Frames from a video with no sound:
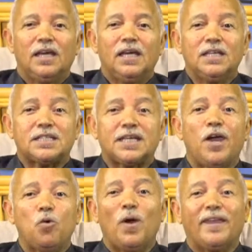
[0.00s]
he
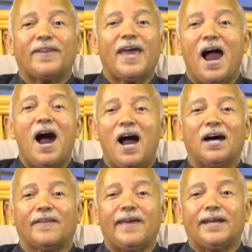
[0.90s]
say where they
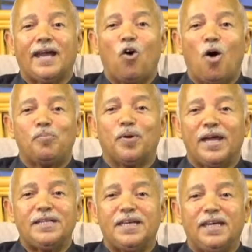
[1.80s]
are, they are now
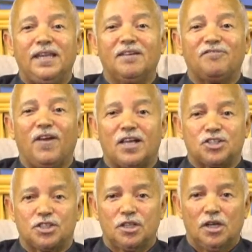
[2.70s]
operating in the
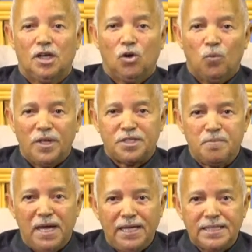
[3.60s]
flesh, which
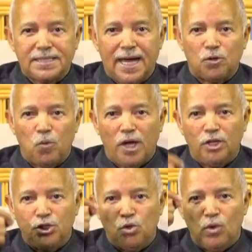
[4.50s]
means that
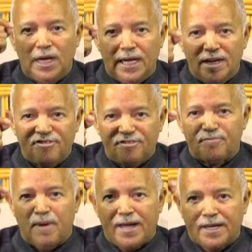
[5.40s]
when you
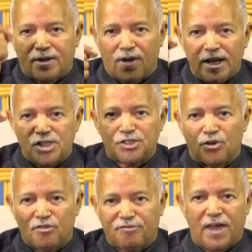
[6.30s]
live by grace
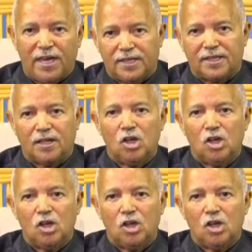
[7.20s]
through faith,